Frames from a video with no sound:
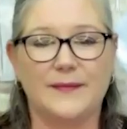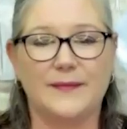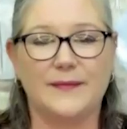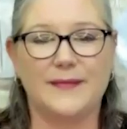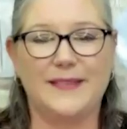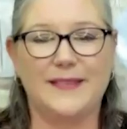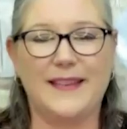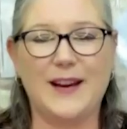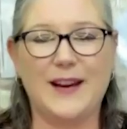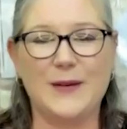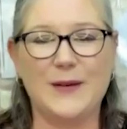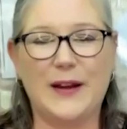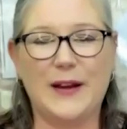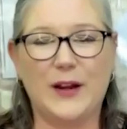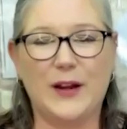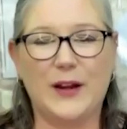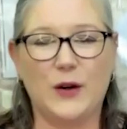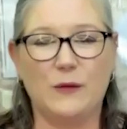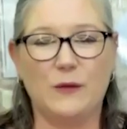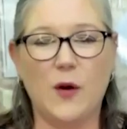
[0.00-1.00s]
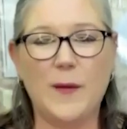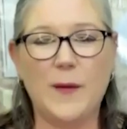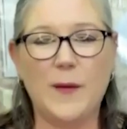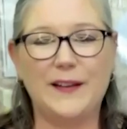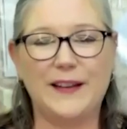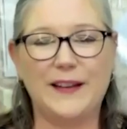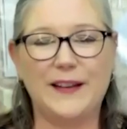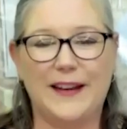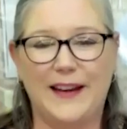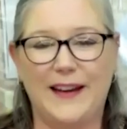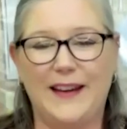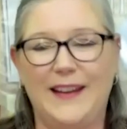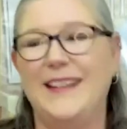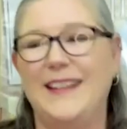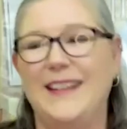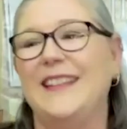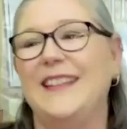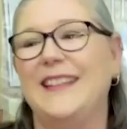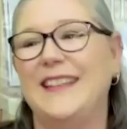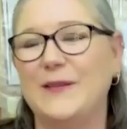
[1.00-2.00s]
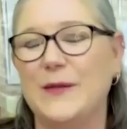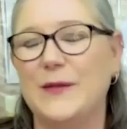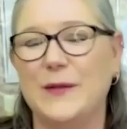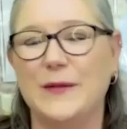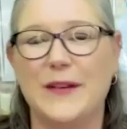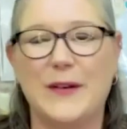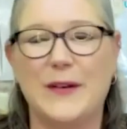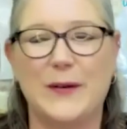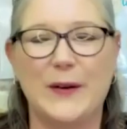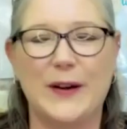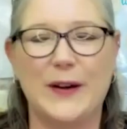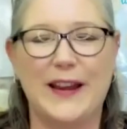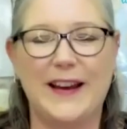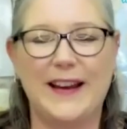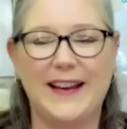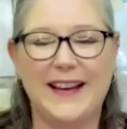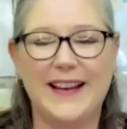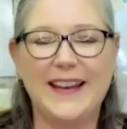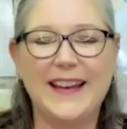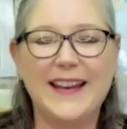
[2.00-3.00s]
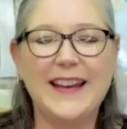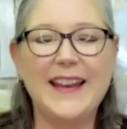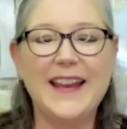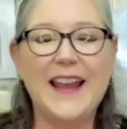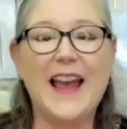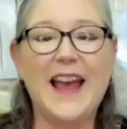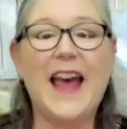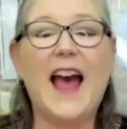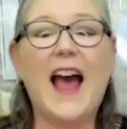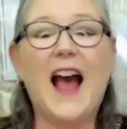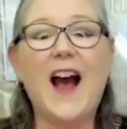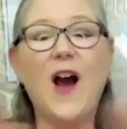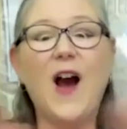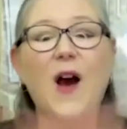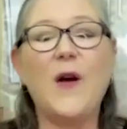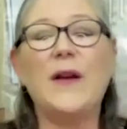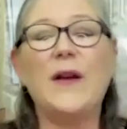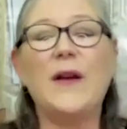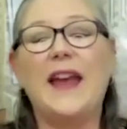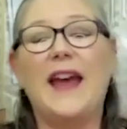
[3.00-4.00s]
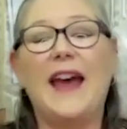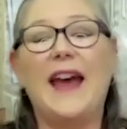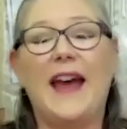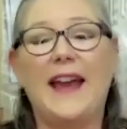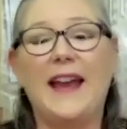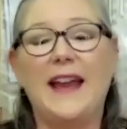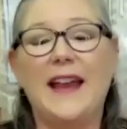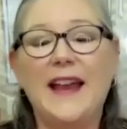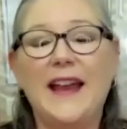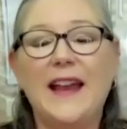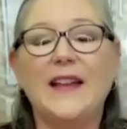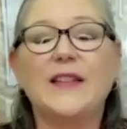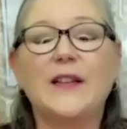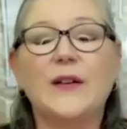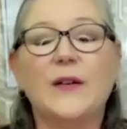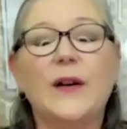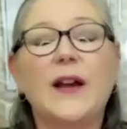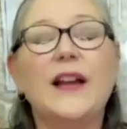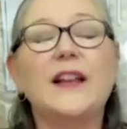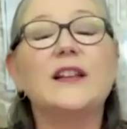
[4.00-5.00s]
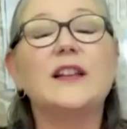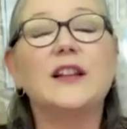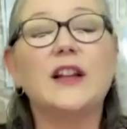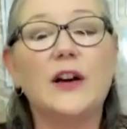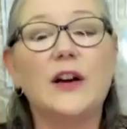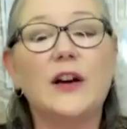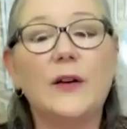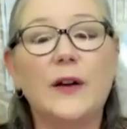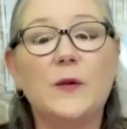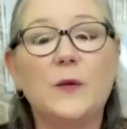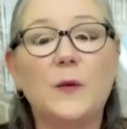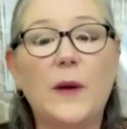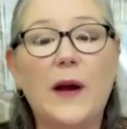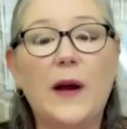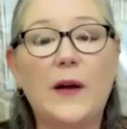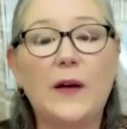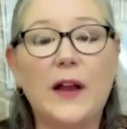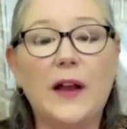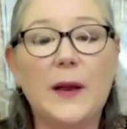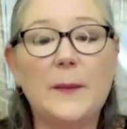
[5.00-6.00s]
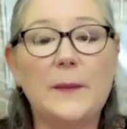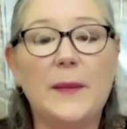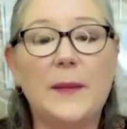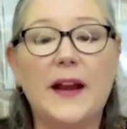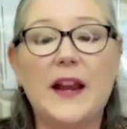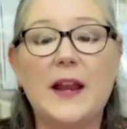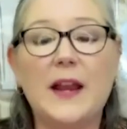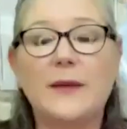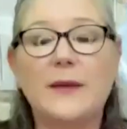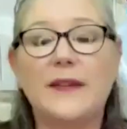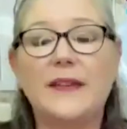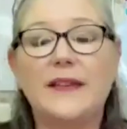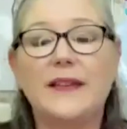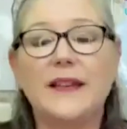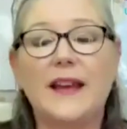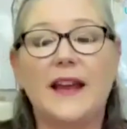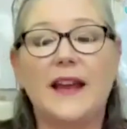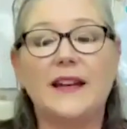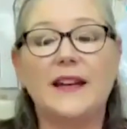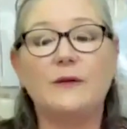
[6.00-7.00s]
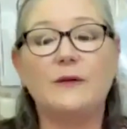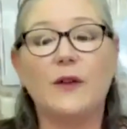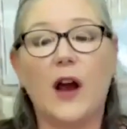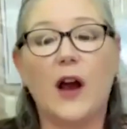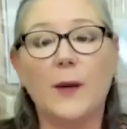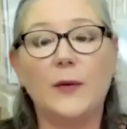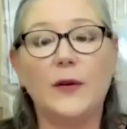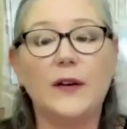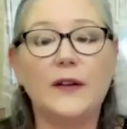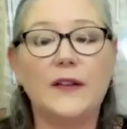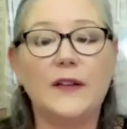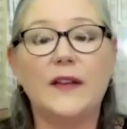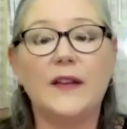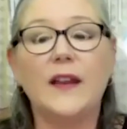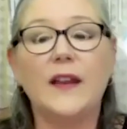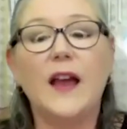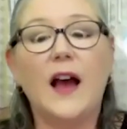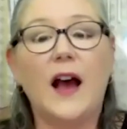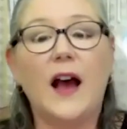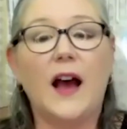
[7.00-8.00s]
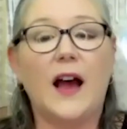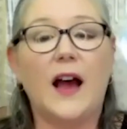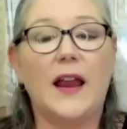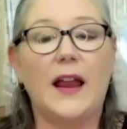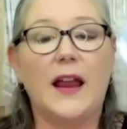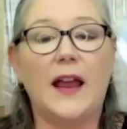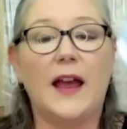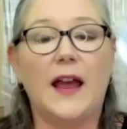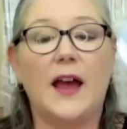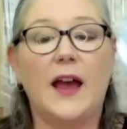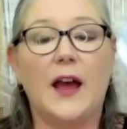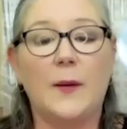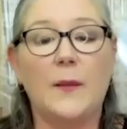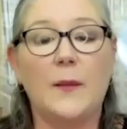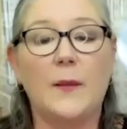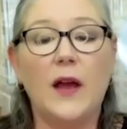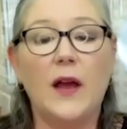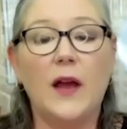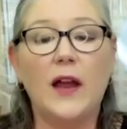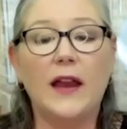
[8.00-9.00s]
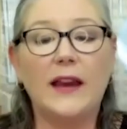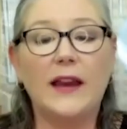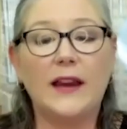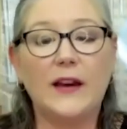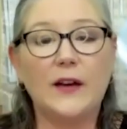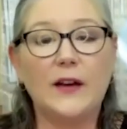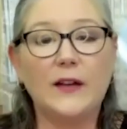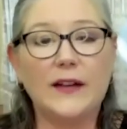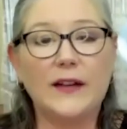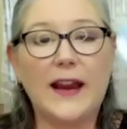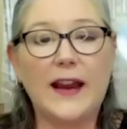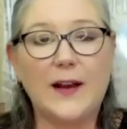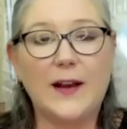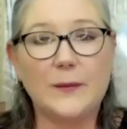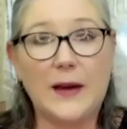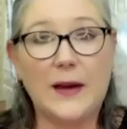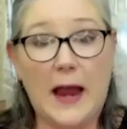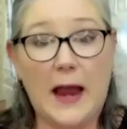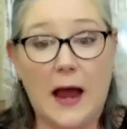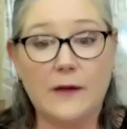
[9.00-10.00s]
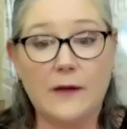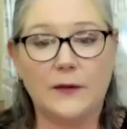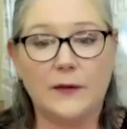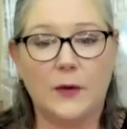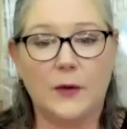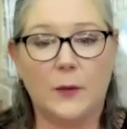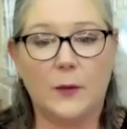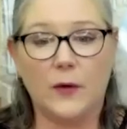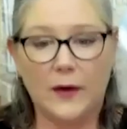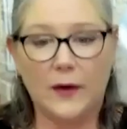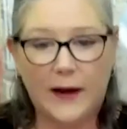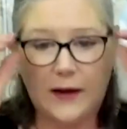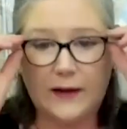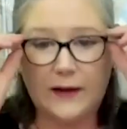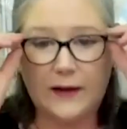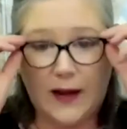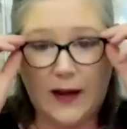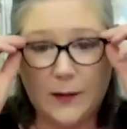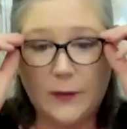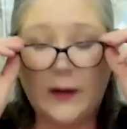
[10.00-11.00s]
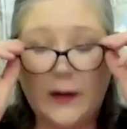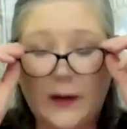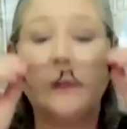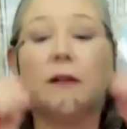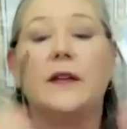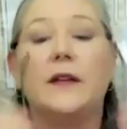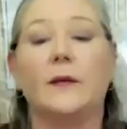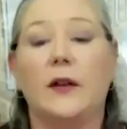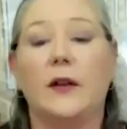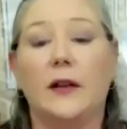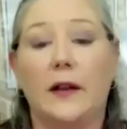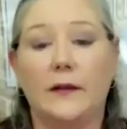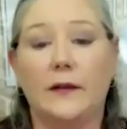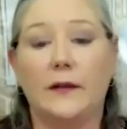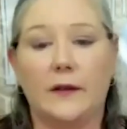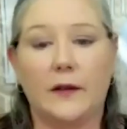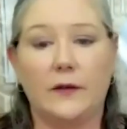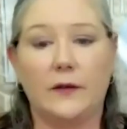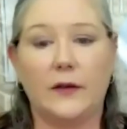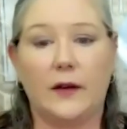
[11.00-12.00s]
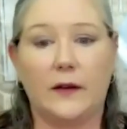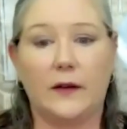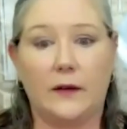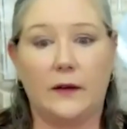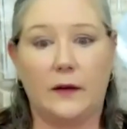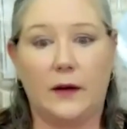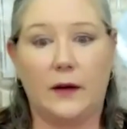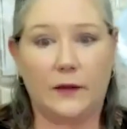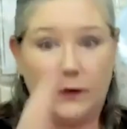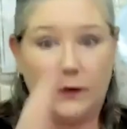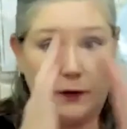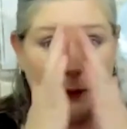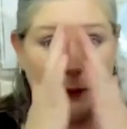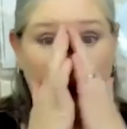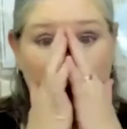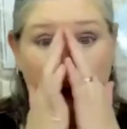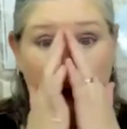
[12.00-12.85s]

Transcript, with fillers: There we go. Robot lady said we're recording. Okay. So hello and welcome. My name is Sandy Roberts. I am here today on behalf of the Warren County Library. I'm going to take my glasses off so I can see you guys a little better.